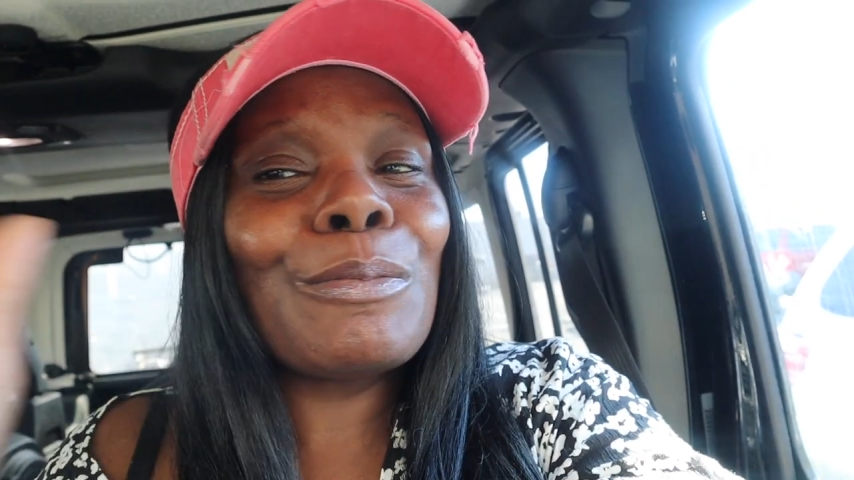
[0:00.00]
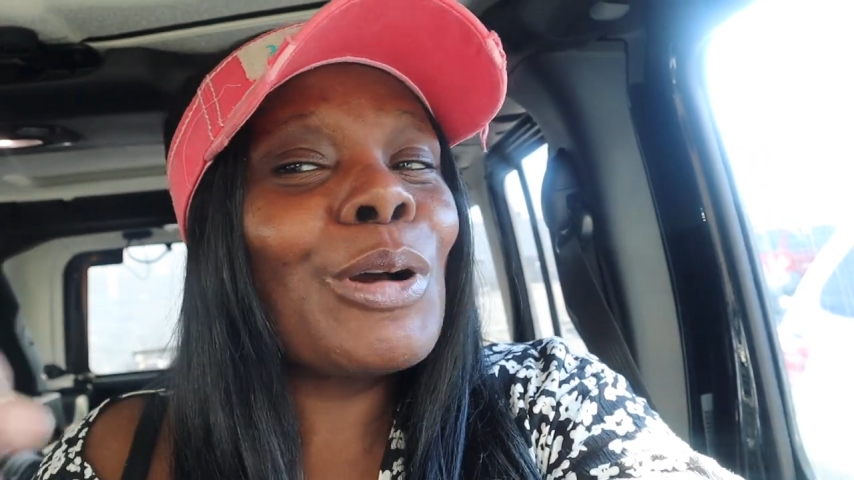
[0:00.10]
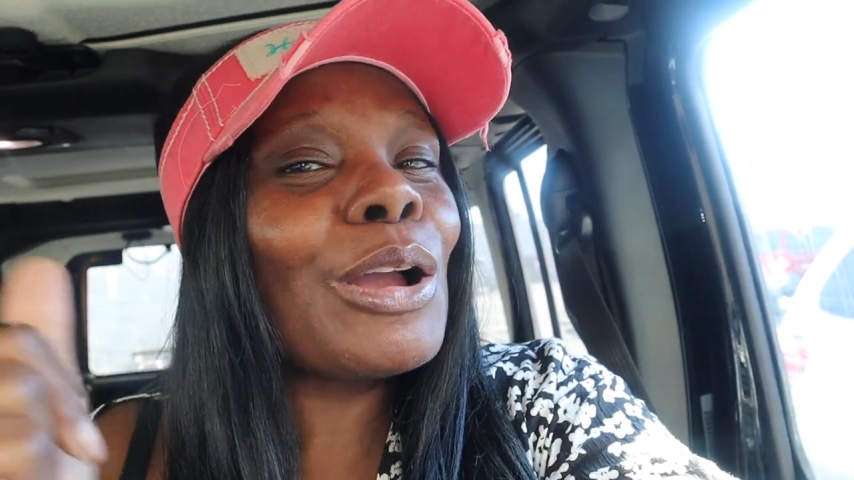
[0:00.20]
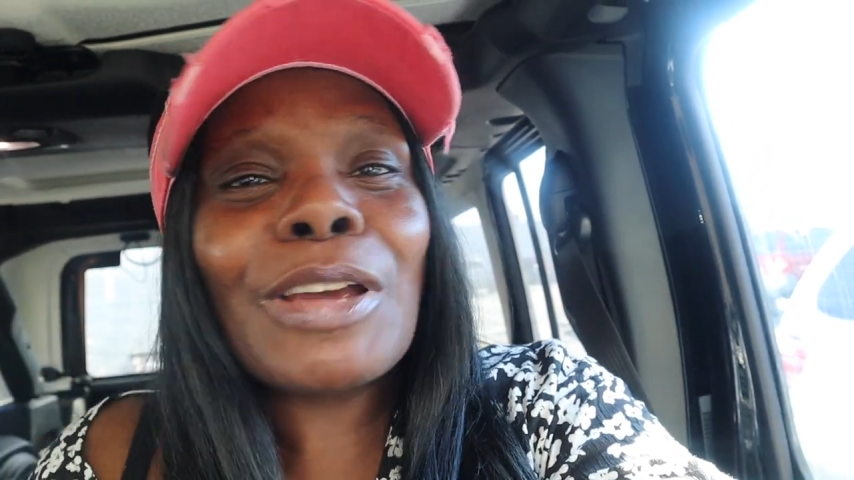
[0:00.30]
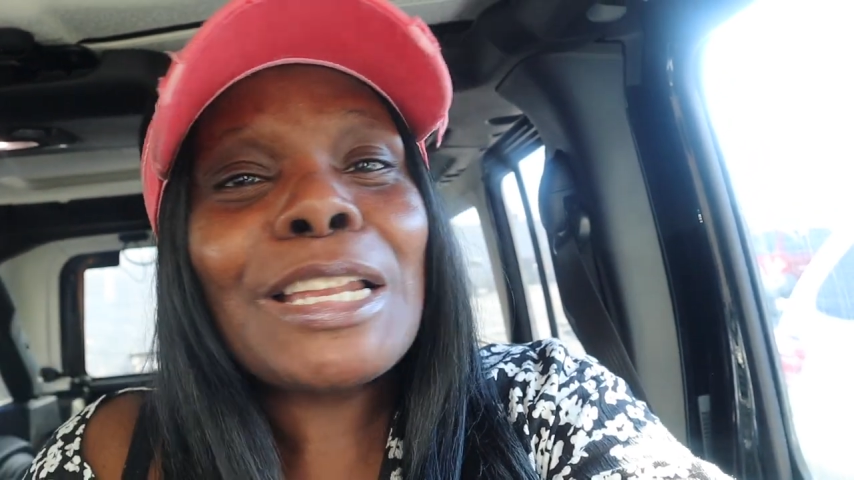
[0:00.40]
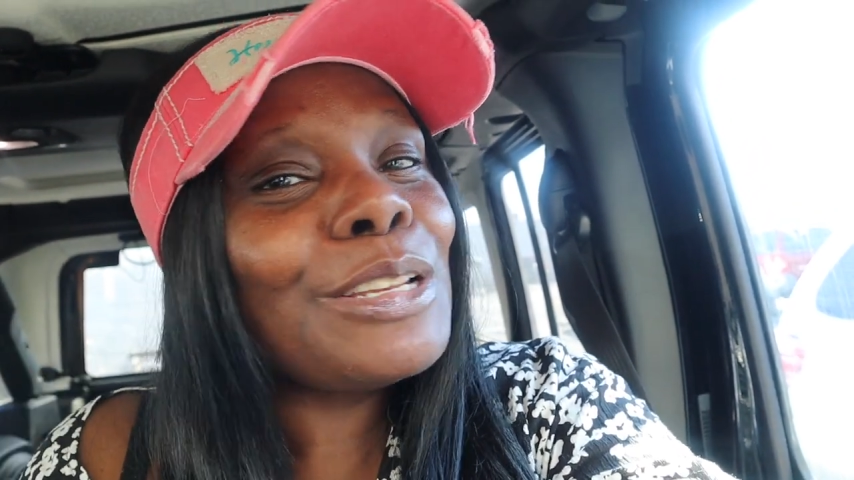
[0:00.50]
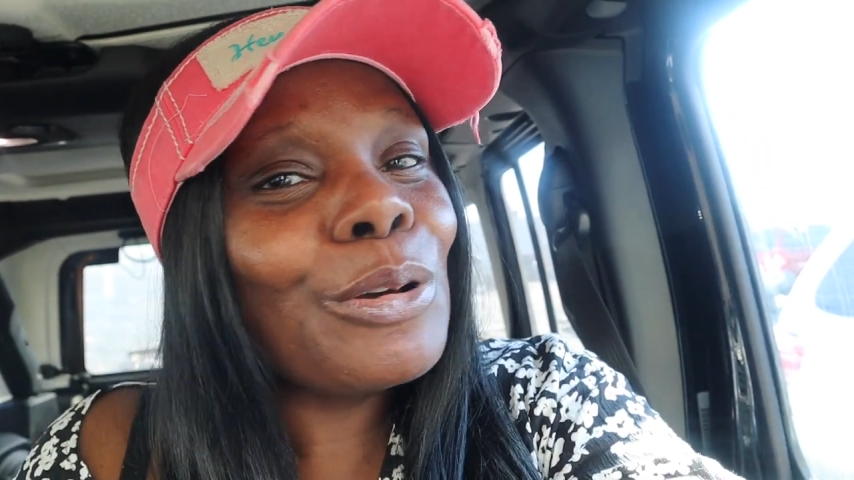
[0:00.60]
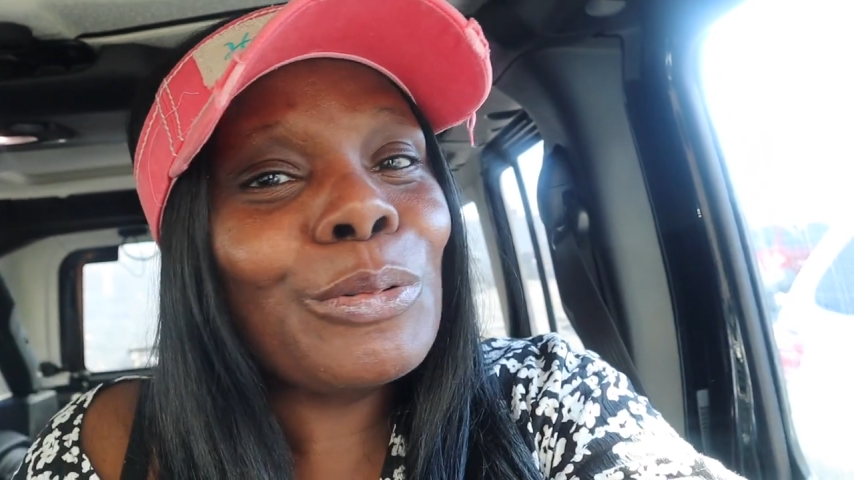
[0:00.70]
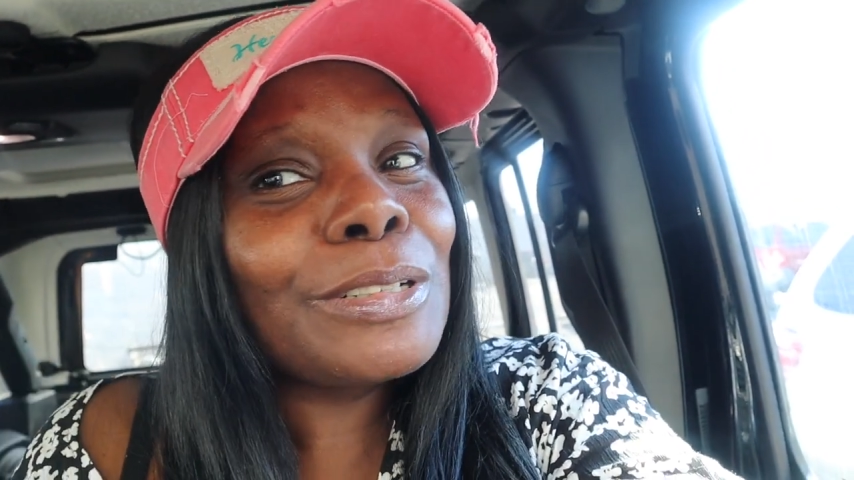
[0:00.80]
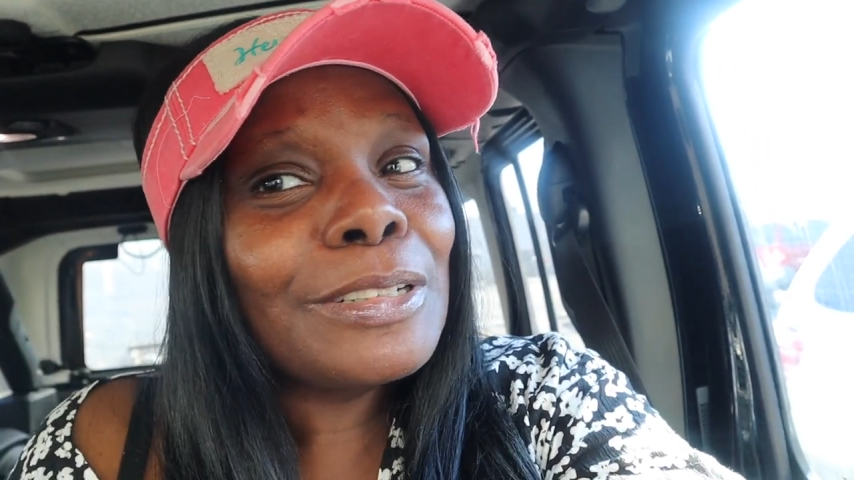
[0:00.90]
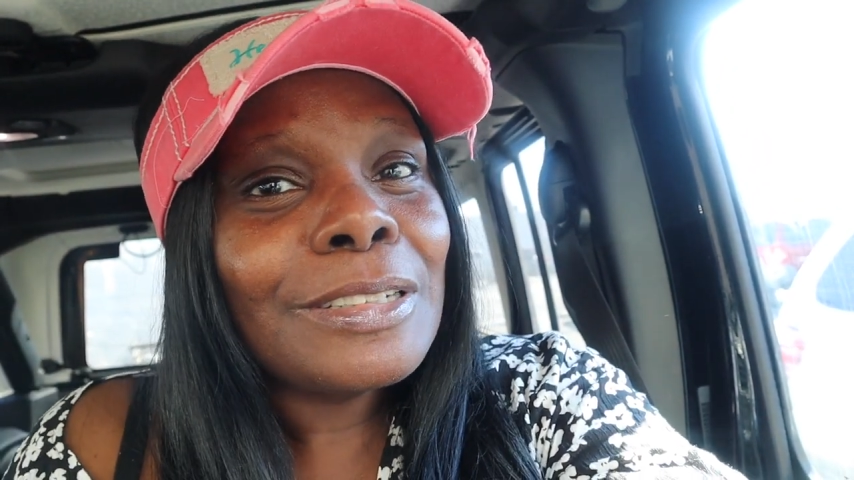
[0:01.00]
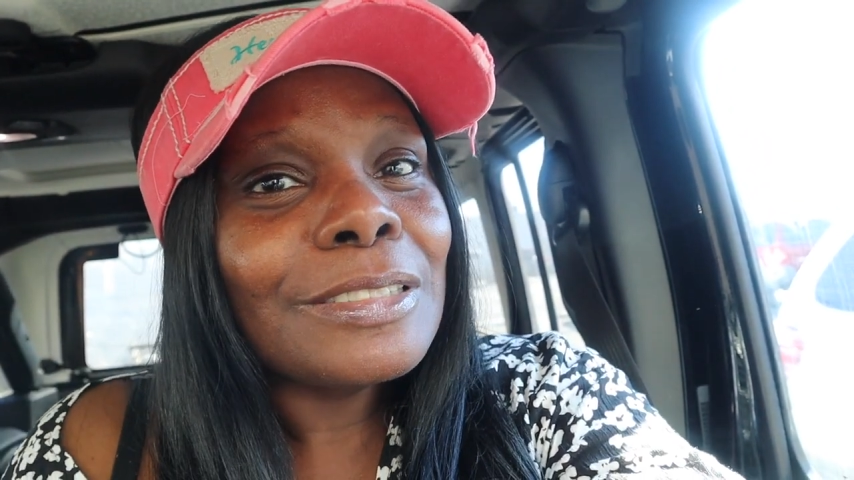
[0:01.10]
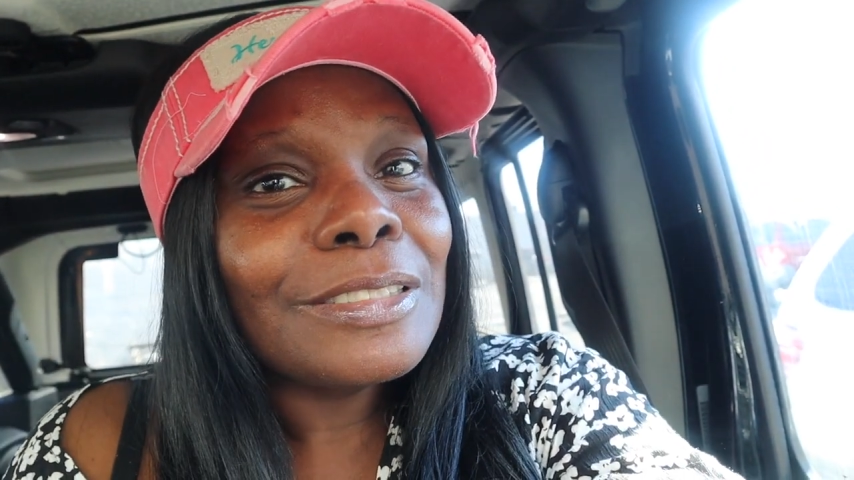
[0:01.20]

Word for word: I'm already no good.